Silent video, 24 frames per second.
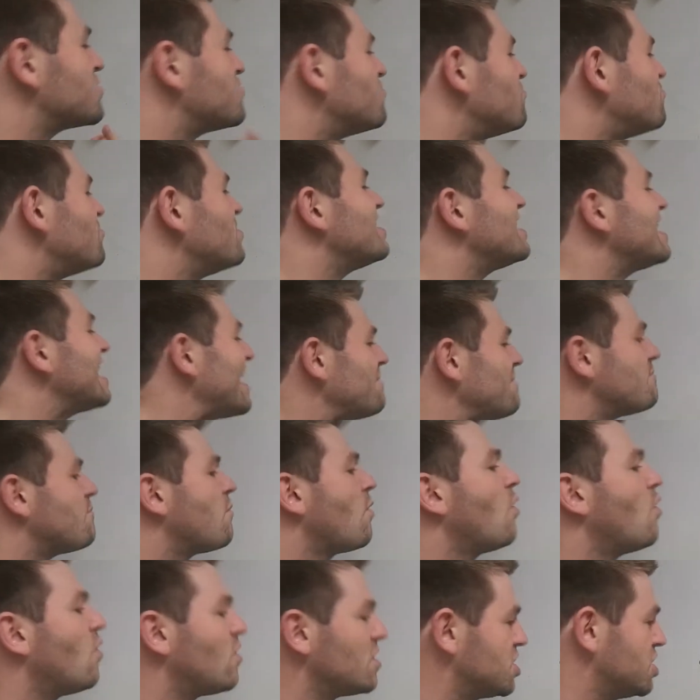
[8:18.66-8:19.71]
really
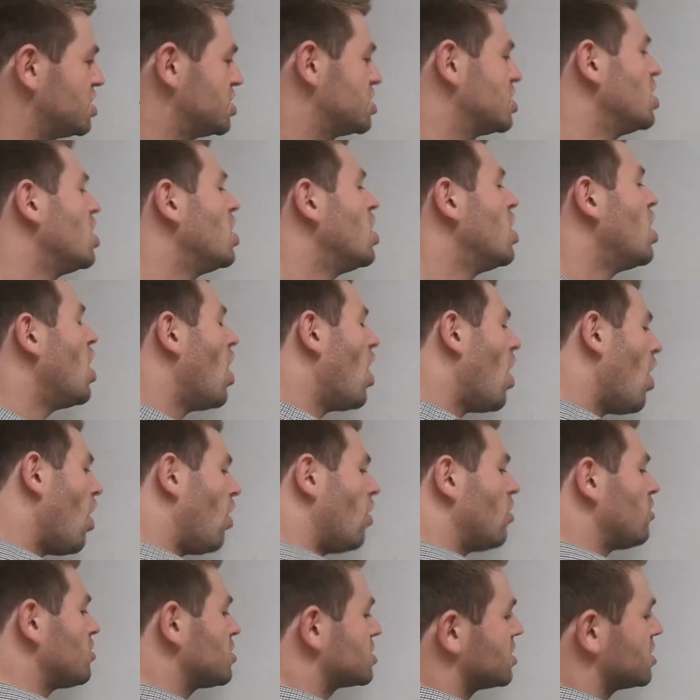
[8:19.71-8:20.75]
important.
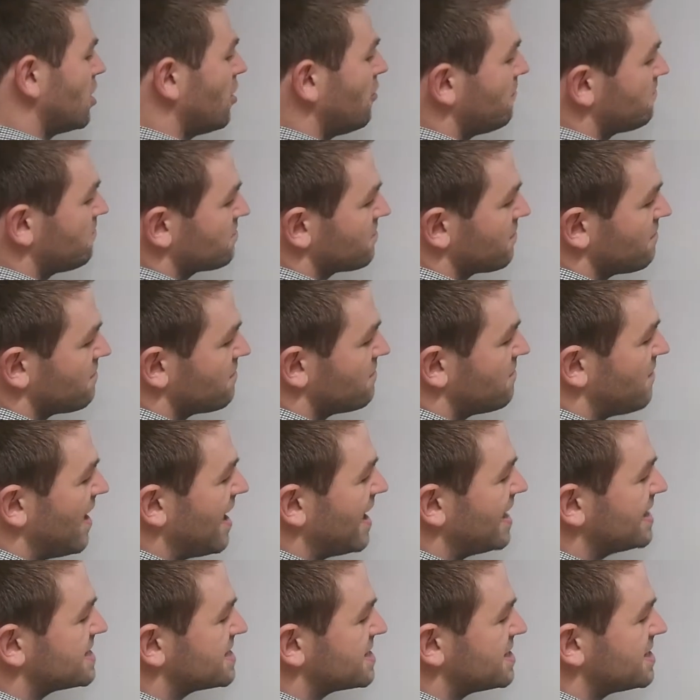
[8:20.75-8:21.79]
Also,
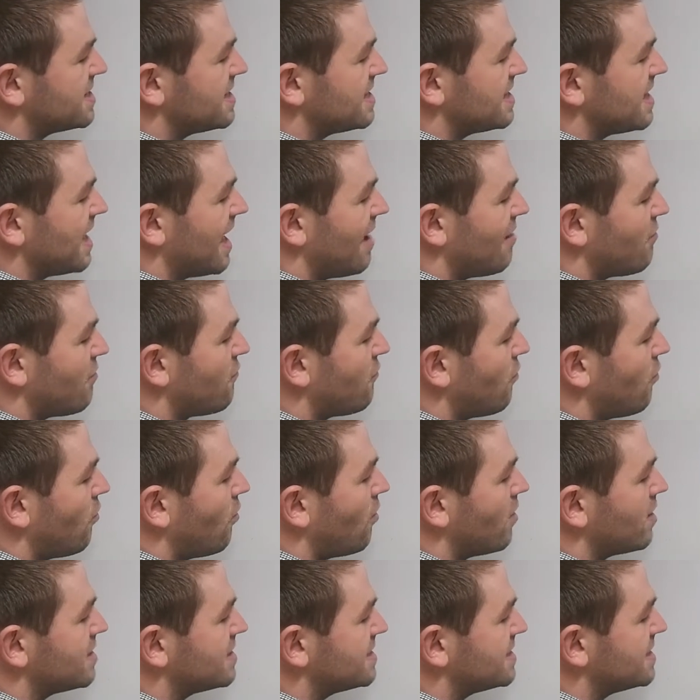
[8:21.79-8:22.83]
things can therefore
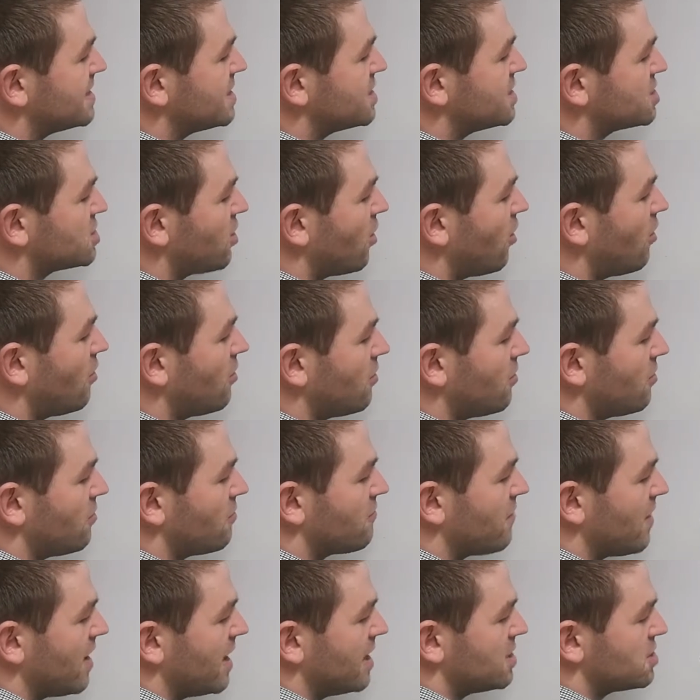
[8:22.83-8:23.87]
dissolve
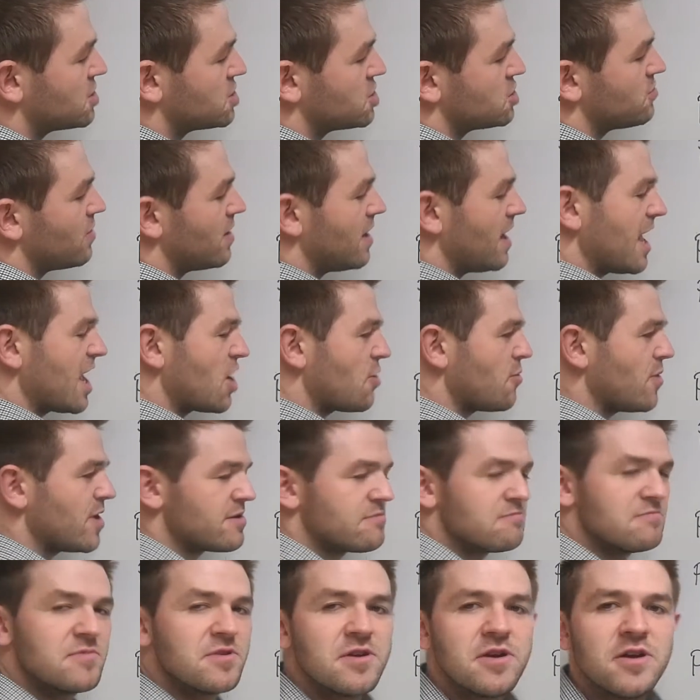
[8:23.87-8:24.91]
into a liquid.
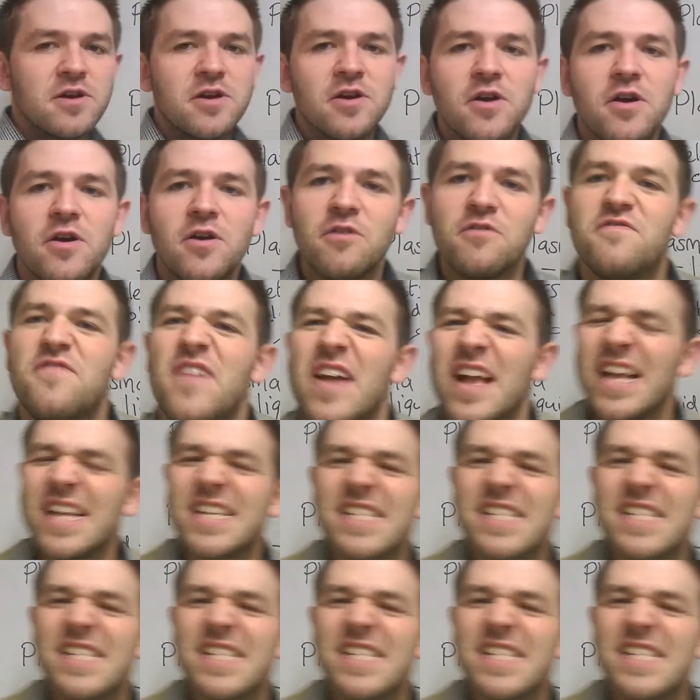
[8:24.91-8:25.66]
Things